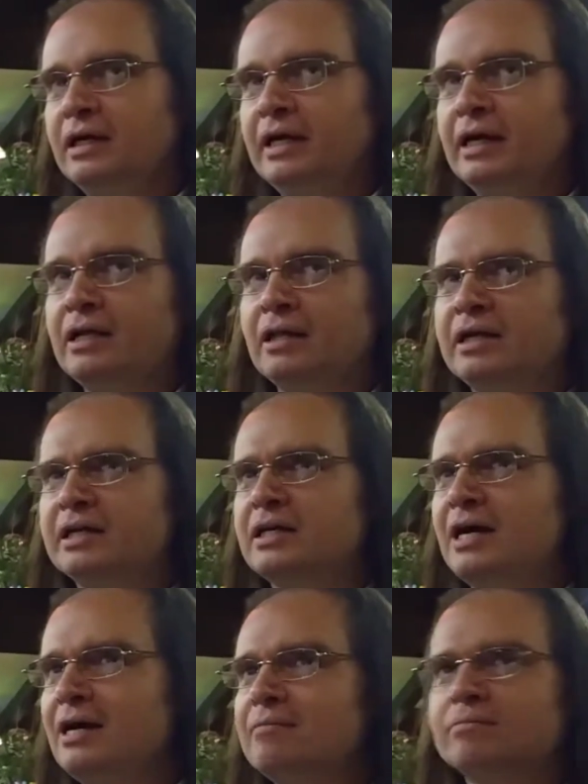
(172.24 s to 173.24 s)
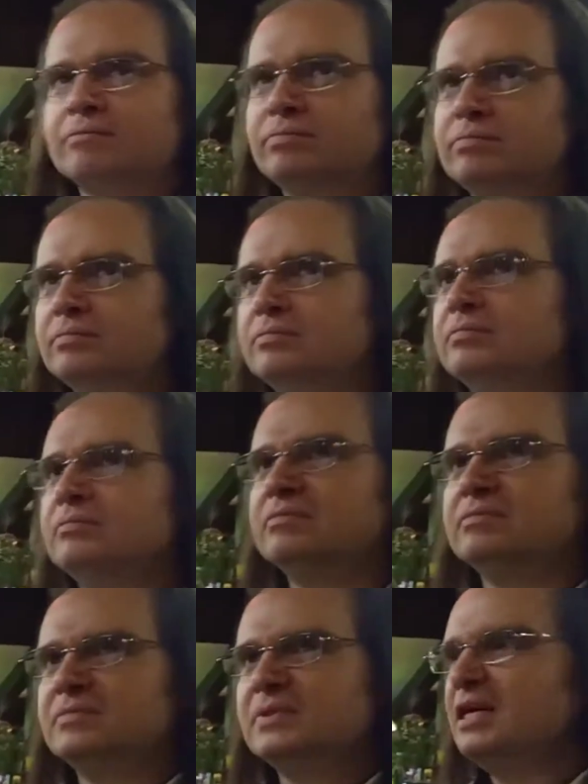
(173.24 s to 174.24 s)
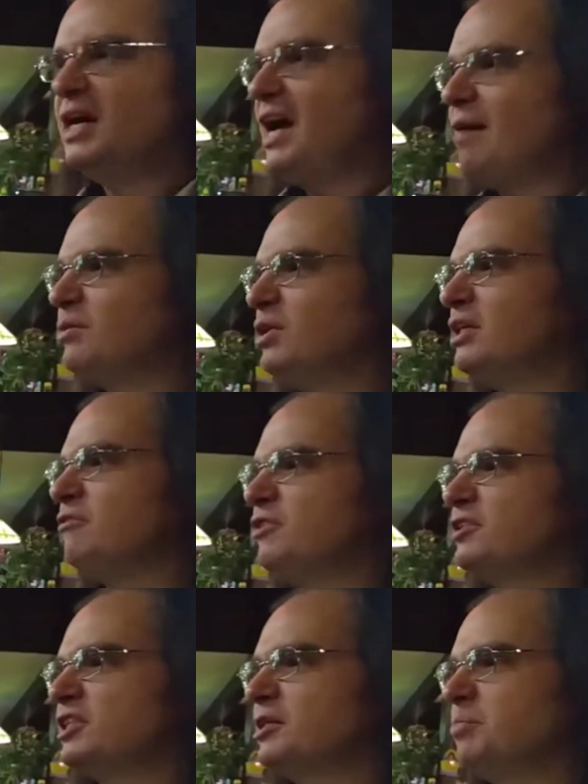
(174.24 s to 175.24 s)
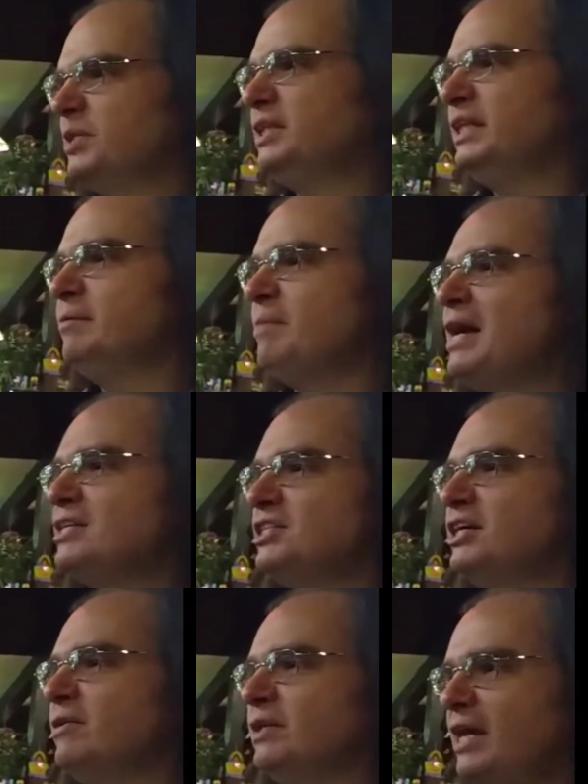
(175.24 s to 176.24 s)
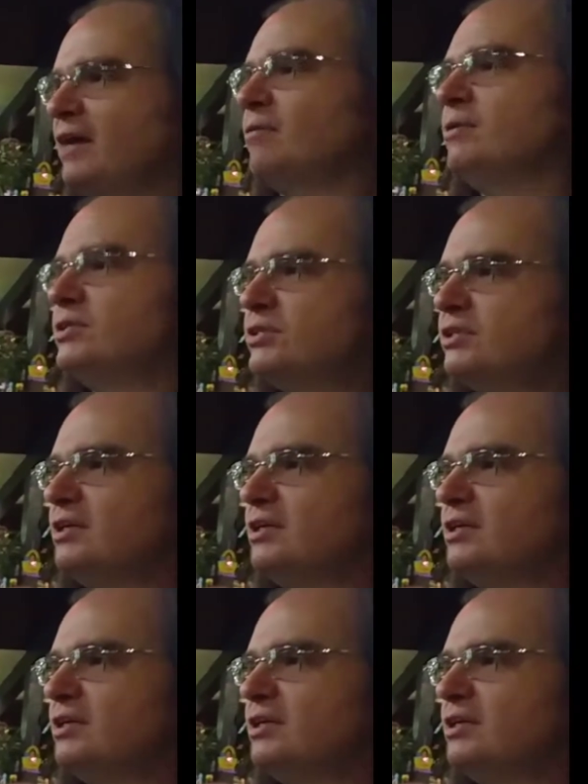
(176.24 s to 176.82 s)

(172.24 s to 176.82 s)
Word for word: And I like, I'm, I'm good if it's a completely imaginary language.